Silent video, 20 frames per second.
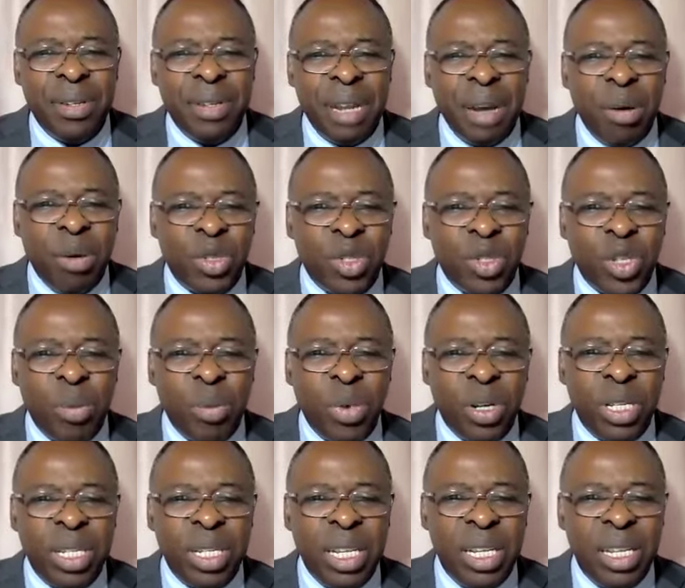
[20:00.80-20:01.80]
There was
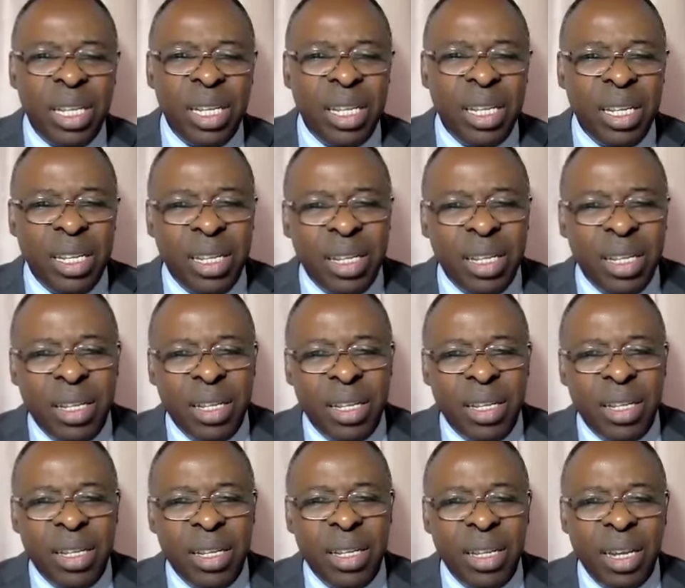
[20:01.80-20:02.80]
somebody
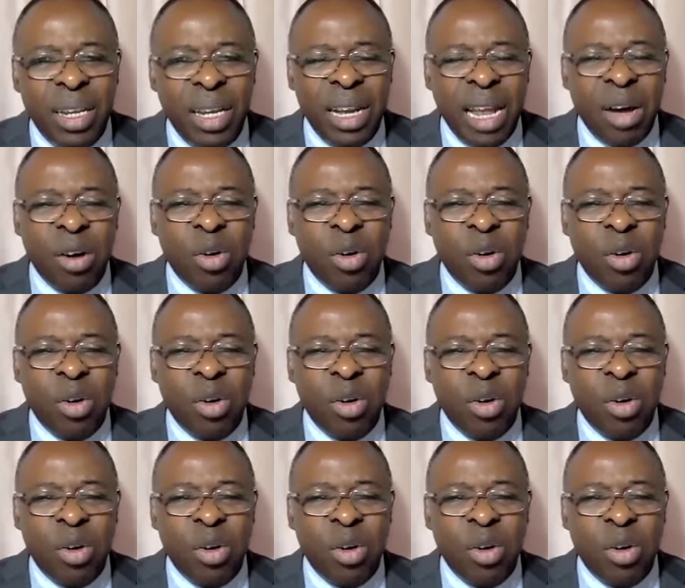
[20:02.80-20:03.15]
in